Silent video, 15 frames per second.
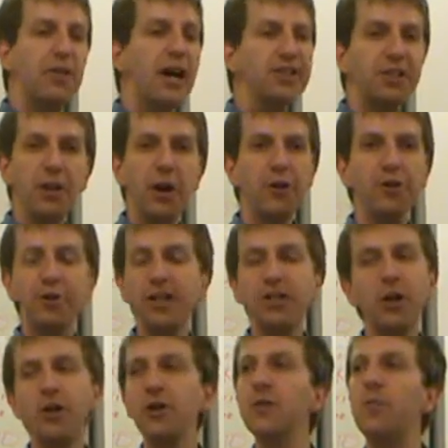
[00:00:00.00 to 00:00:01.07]
That's
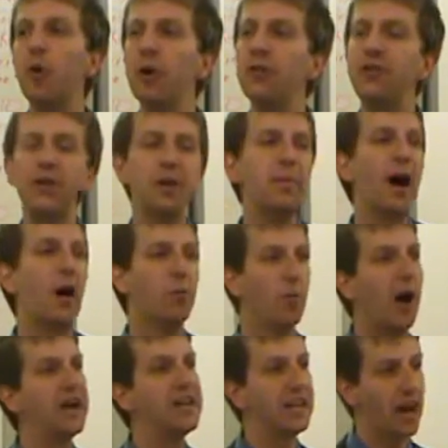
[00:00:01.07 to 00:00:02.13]
another important thing about
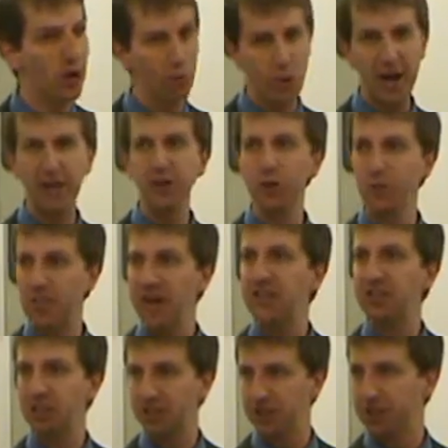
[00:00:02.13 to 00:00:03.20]
writing on a regular
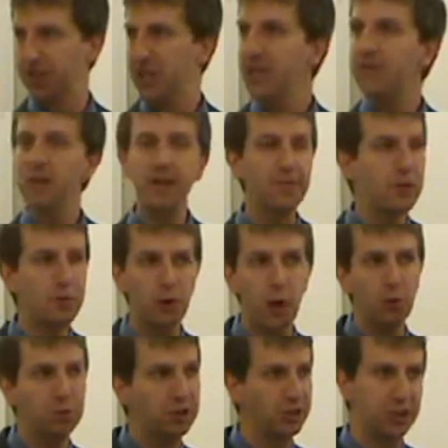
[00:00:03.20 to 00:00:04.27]
basis. Even if you
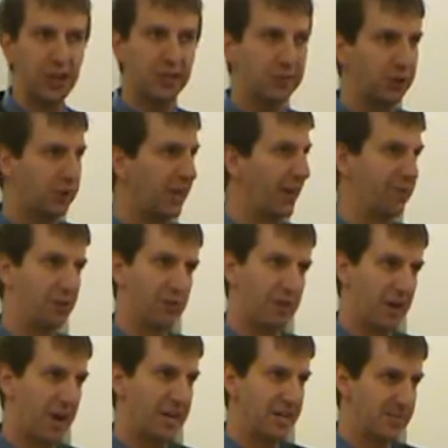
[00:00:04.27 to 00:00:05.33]
don't successfully get through the
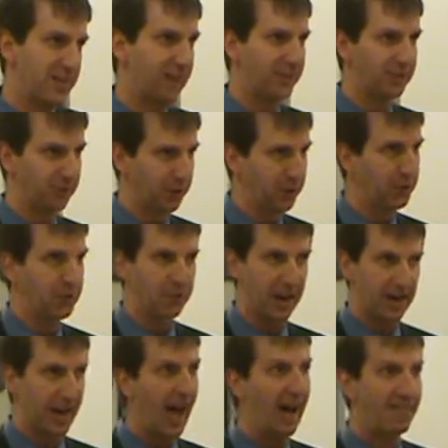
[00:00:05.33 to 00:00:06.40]
90 minutes, or you do
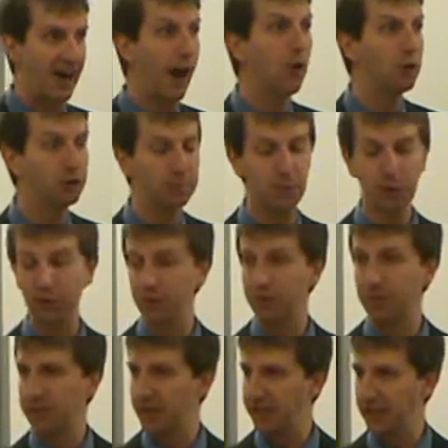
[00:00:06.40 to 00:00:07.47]
like half-hour spurts or
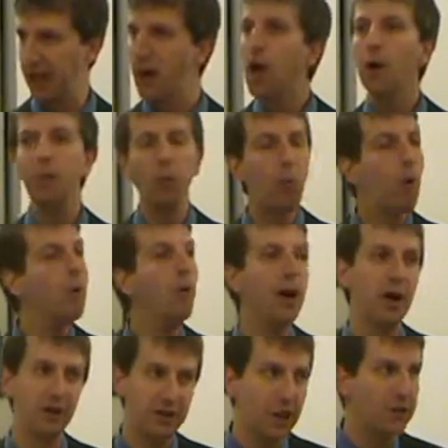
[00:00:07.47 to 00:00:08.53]
something like that. But one
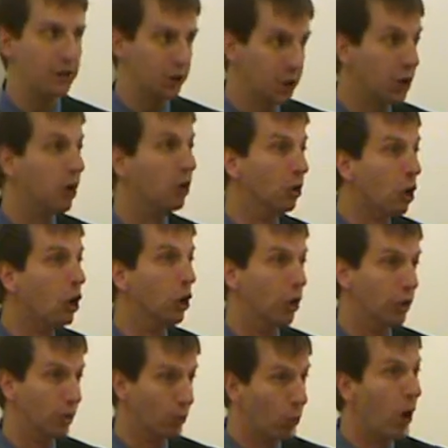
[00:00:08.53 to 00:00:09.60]
way or the other, you're going to
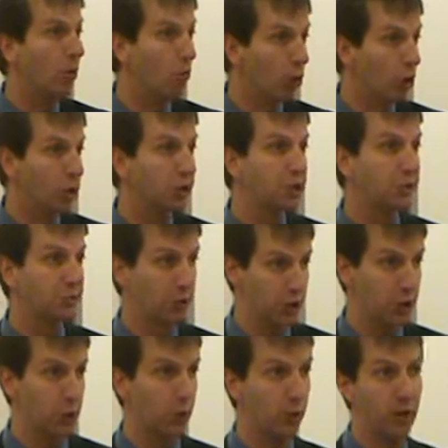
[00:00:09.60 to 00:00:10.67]
learn what works for
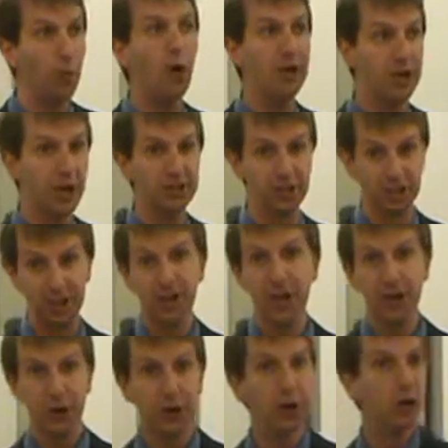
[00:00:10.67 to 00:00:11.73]
you and what doesn't.
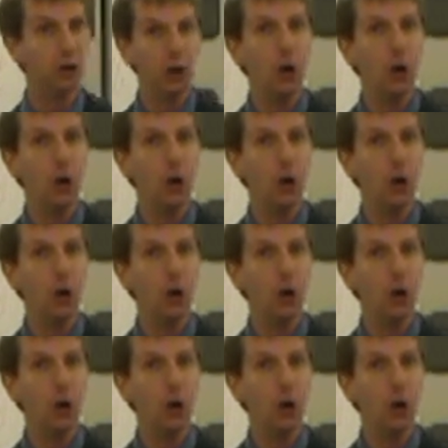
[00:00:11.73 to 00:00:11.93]
You're going to